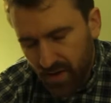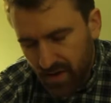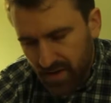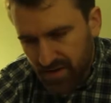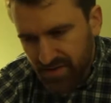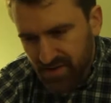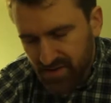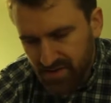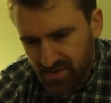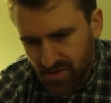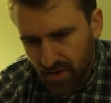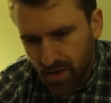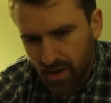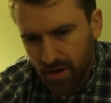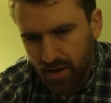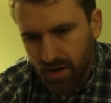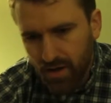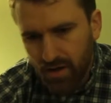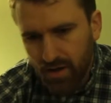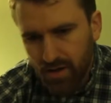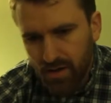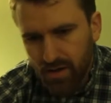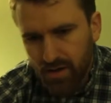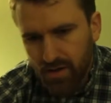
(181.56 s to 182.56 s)
I
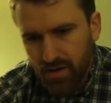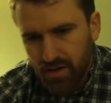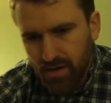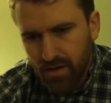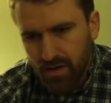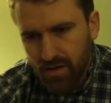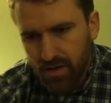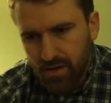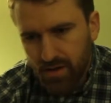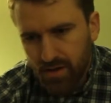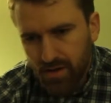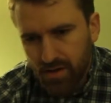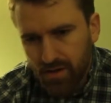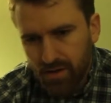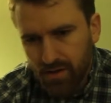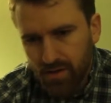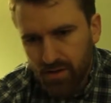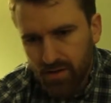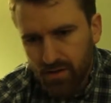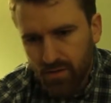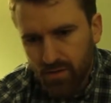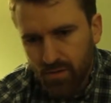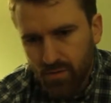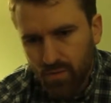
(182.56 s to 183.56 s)
saw
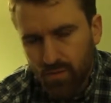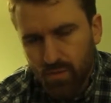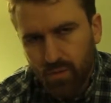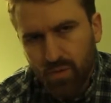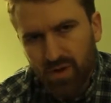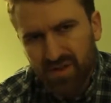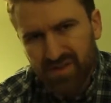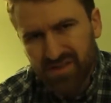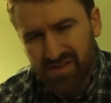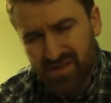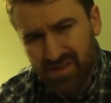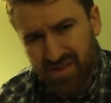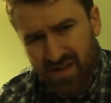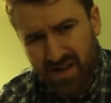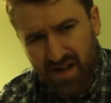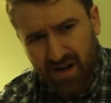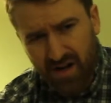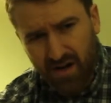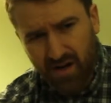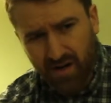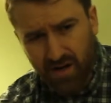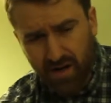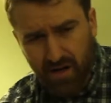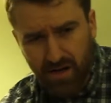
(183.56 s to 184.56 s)
was
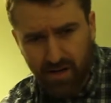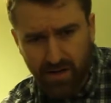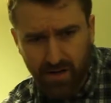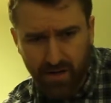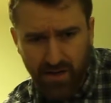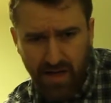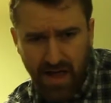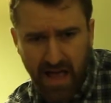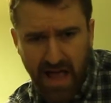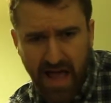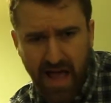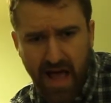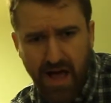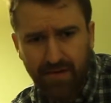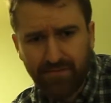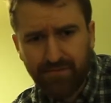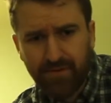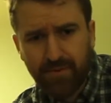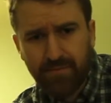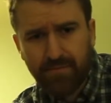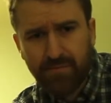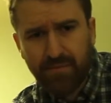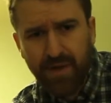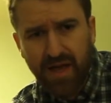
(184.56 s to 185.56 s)
there, half
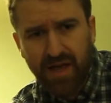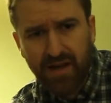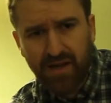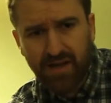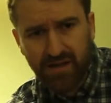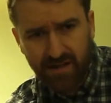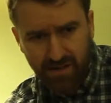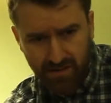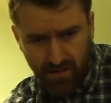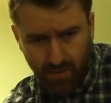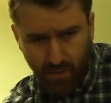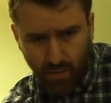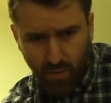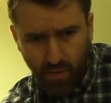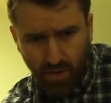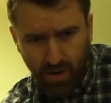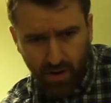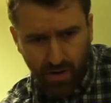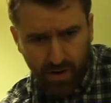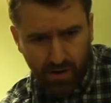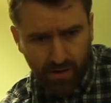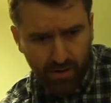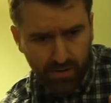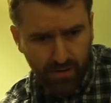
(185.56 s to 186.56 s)
embedded in the
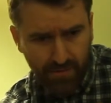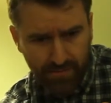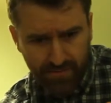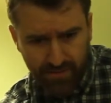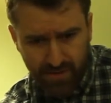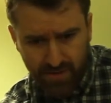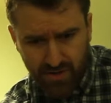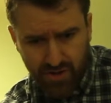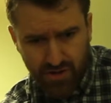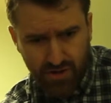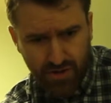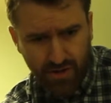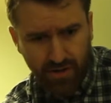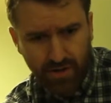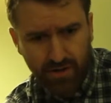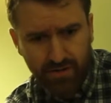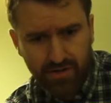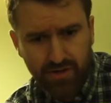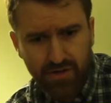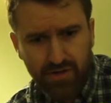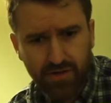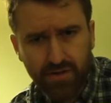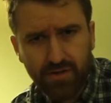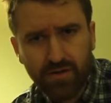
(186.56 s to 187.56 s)
wall of the
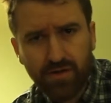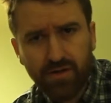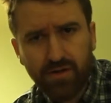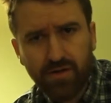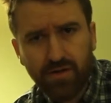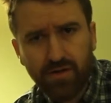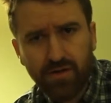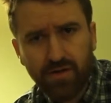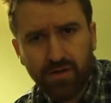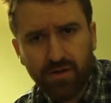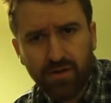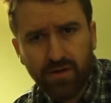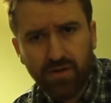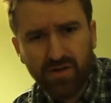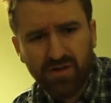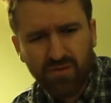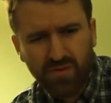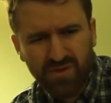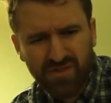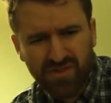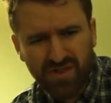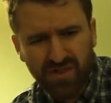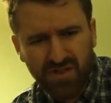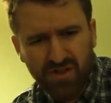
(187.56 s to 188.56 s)
church,
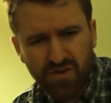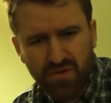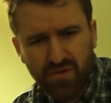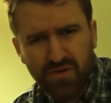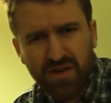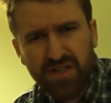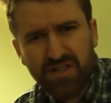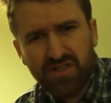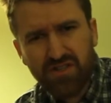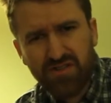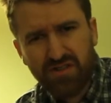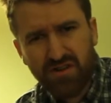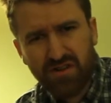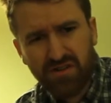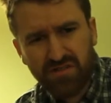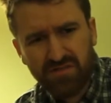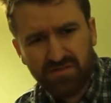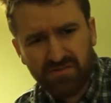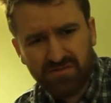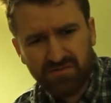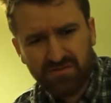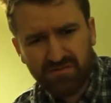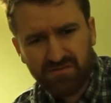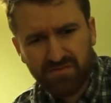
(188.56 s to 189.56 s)
was a creature,
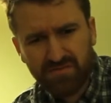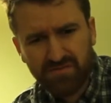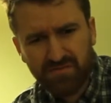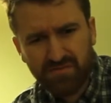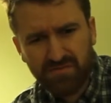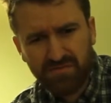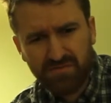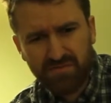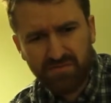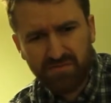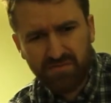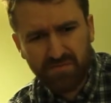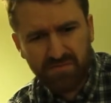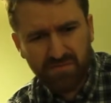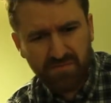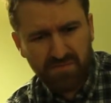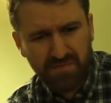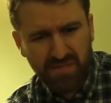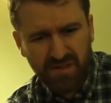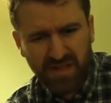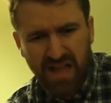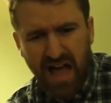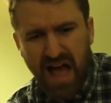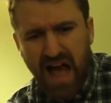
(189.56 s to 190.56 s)

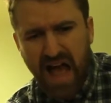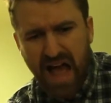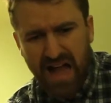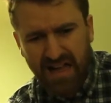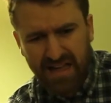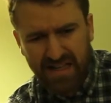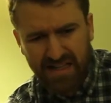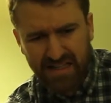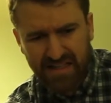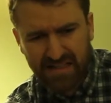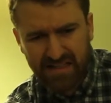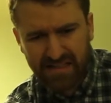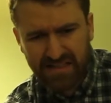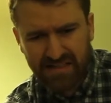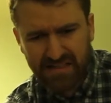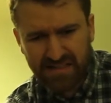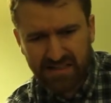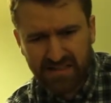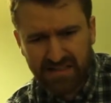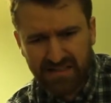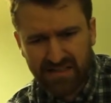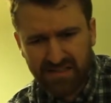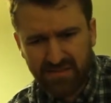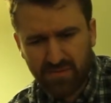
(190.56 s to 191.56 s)
black,
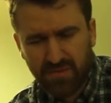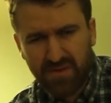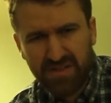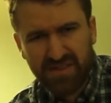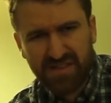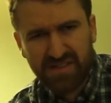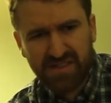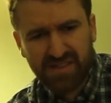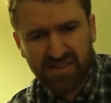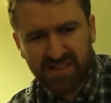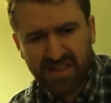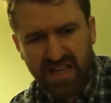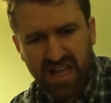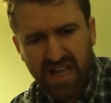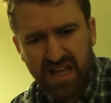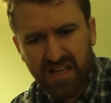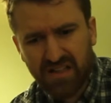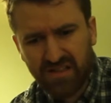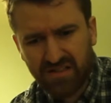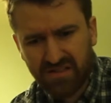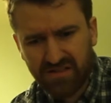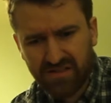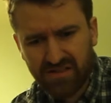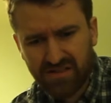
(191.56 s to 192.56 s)
with
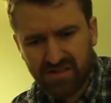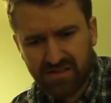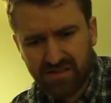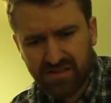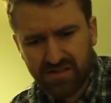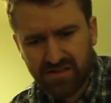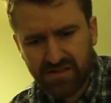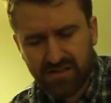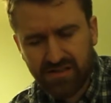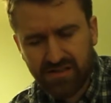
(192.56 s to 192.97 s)
scales,